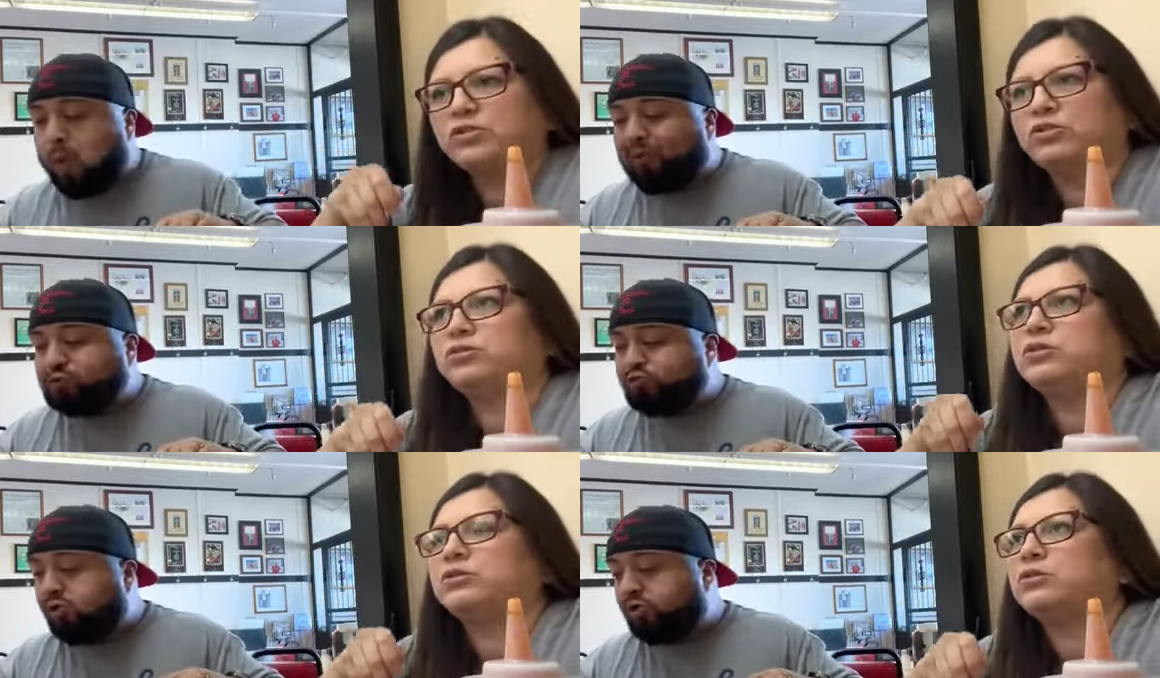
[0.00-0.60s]
Speaker 1: So
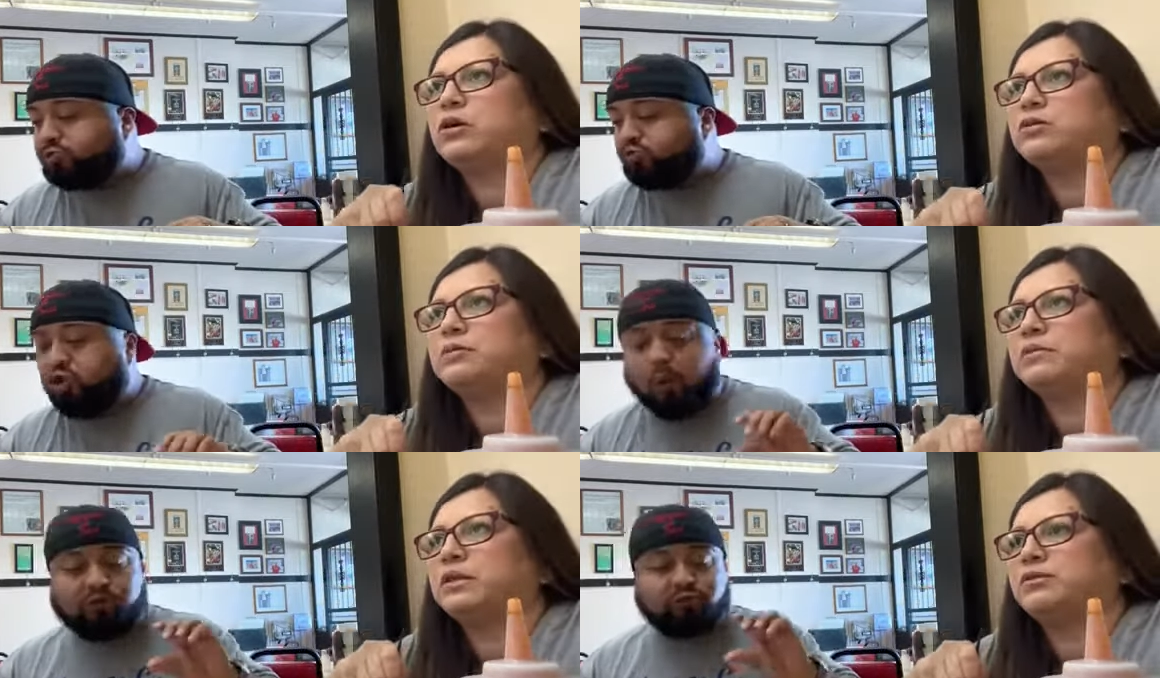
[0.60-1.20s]
just that they're called
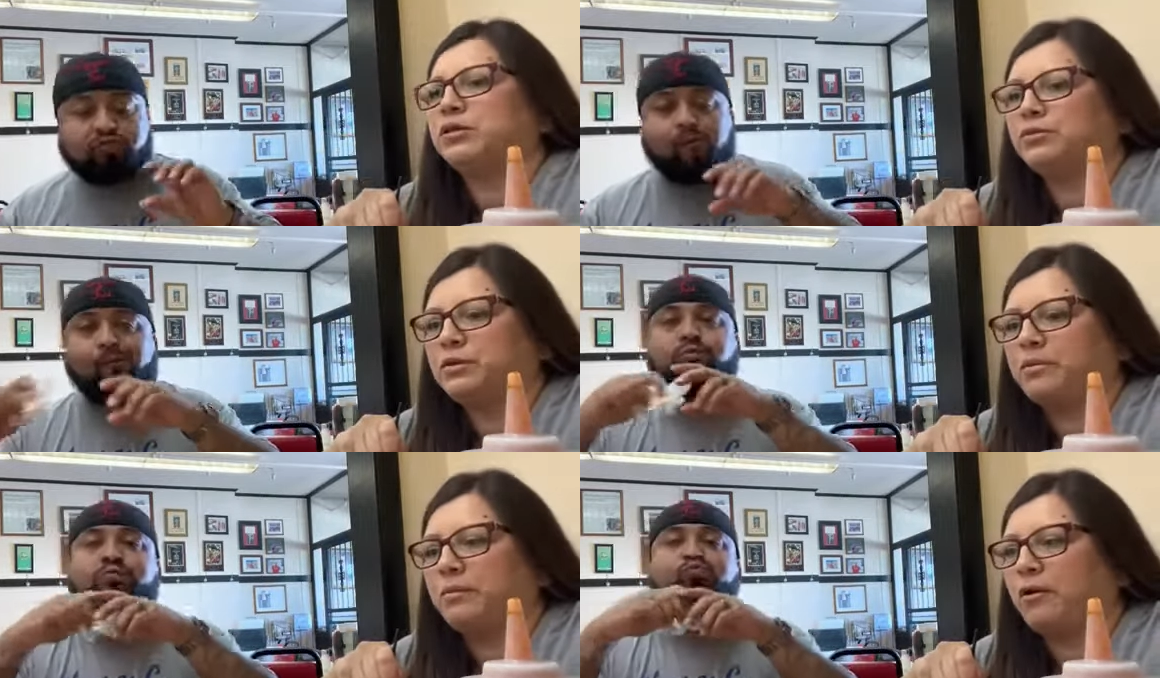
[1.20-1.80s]
something else, I don't
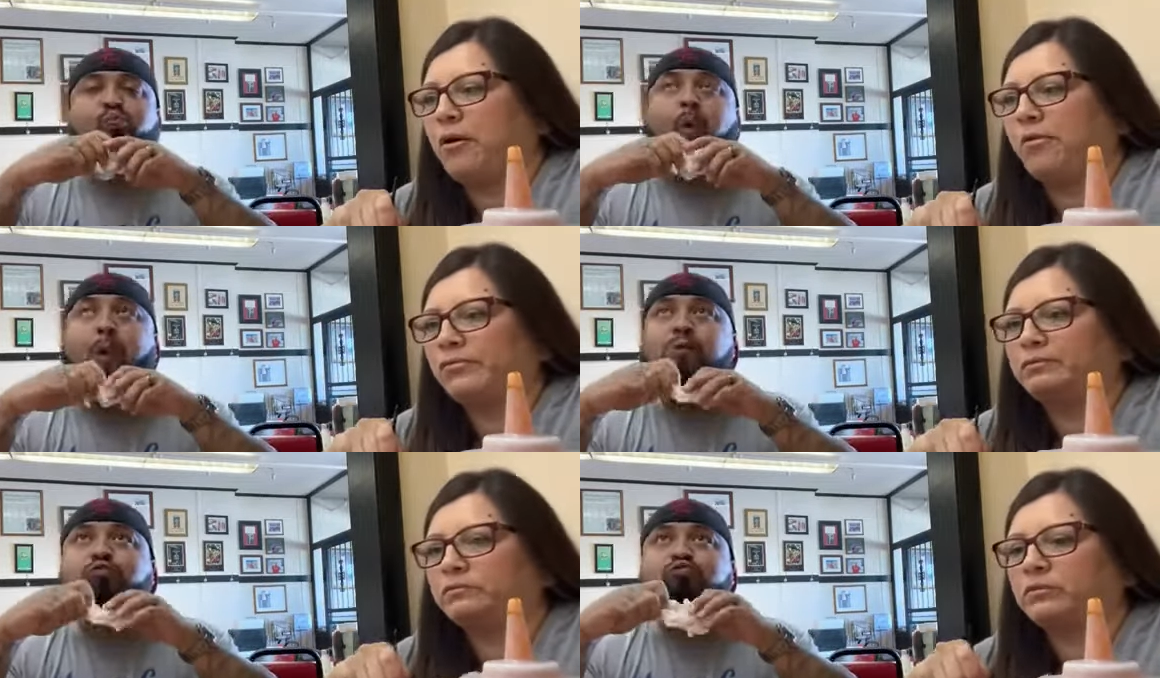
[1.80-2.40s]
hmm. remember.
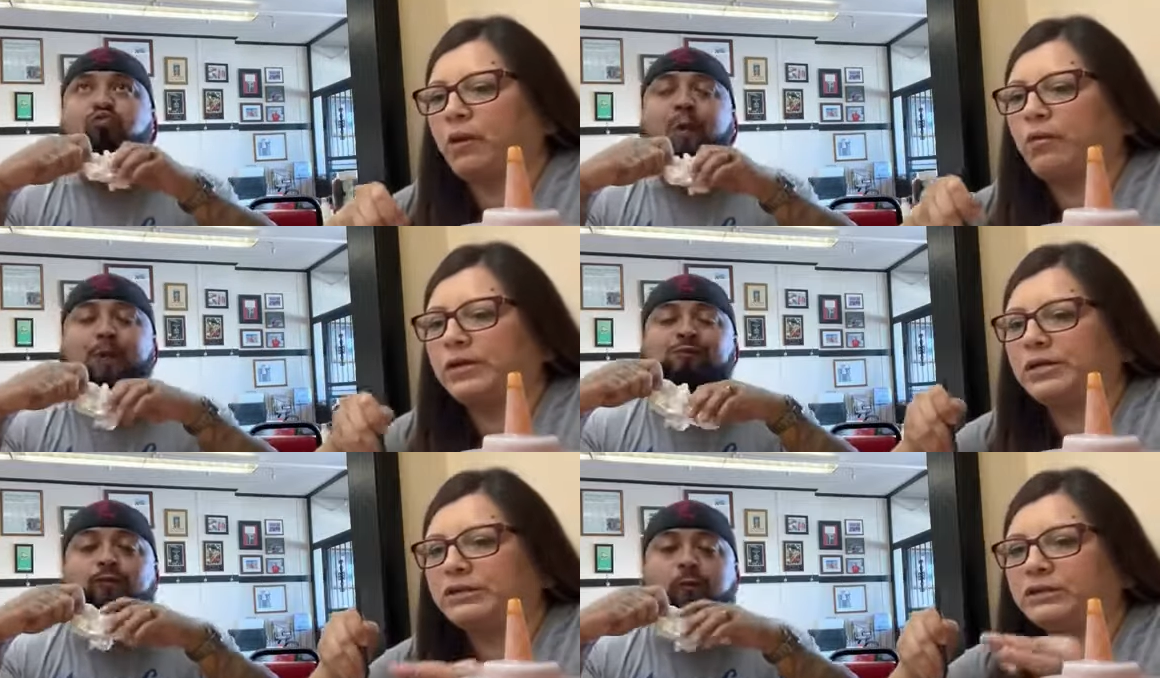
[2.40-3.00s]
Mm. What
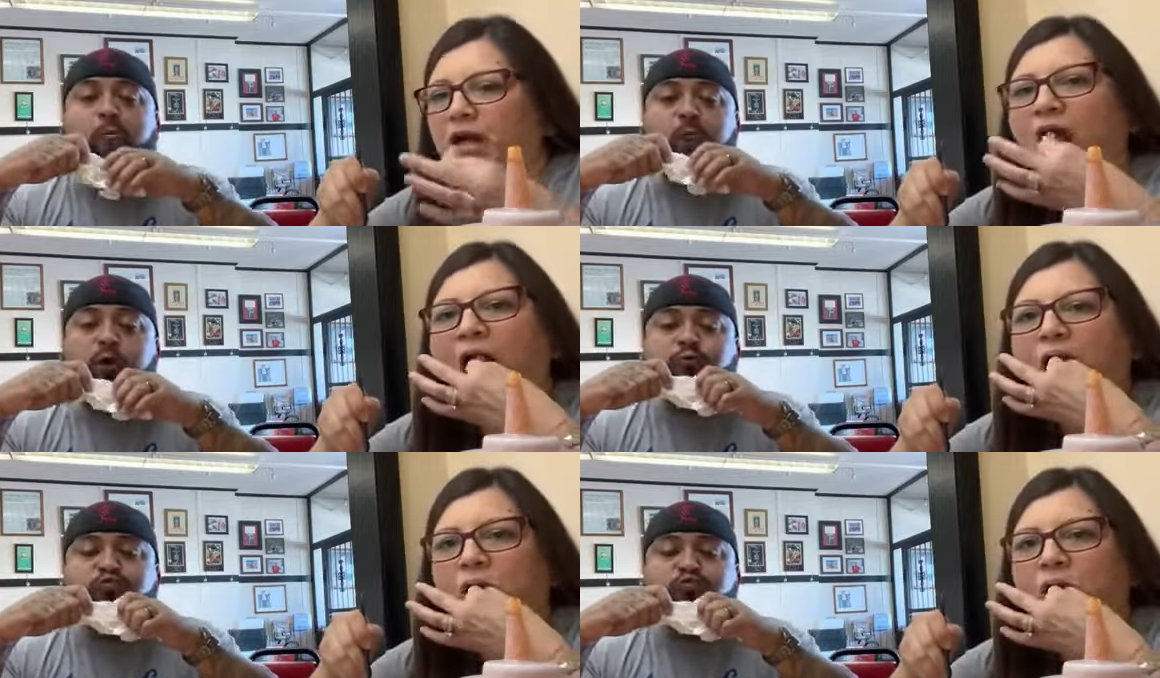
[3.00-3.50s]
did I say?